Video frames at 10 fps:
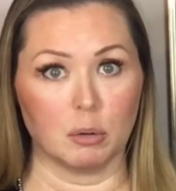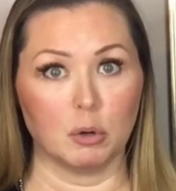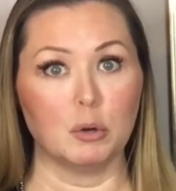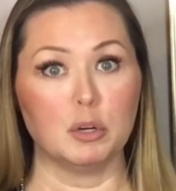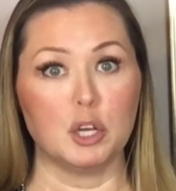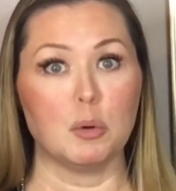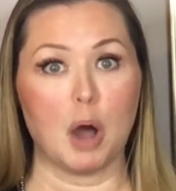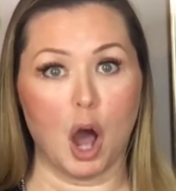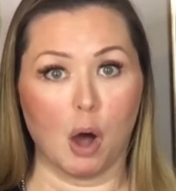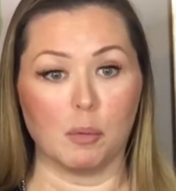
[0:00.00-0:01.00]
Who do you
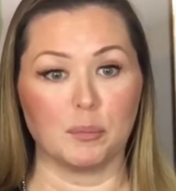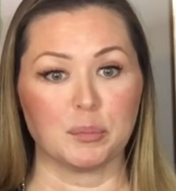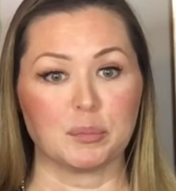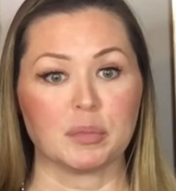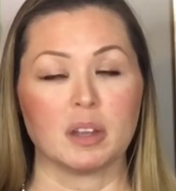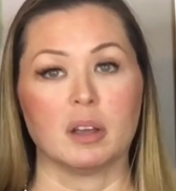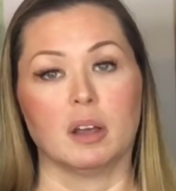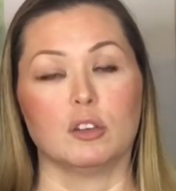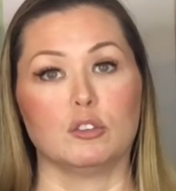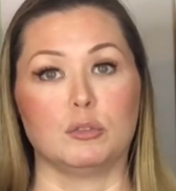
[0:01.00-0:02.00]
owe?
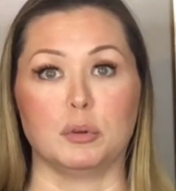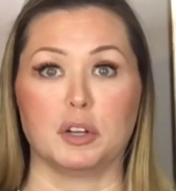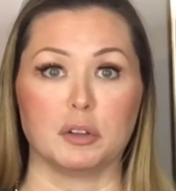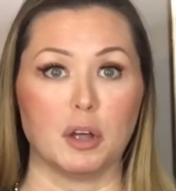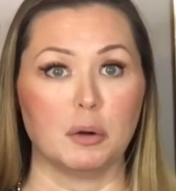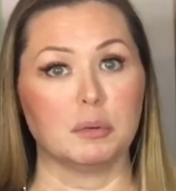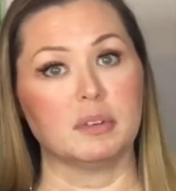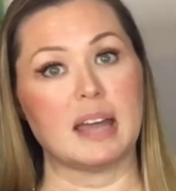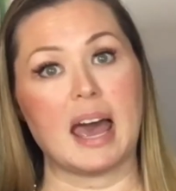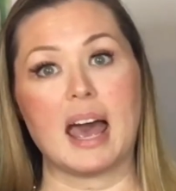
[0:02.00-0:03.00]
Student loan
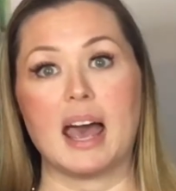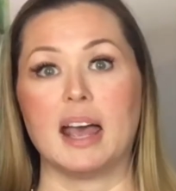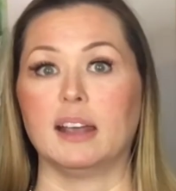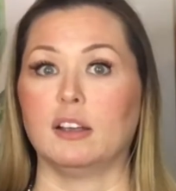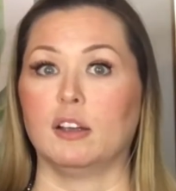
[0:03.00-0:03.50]
debt,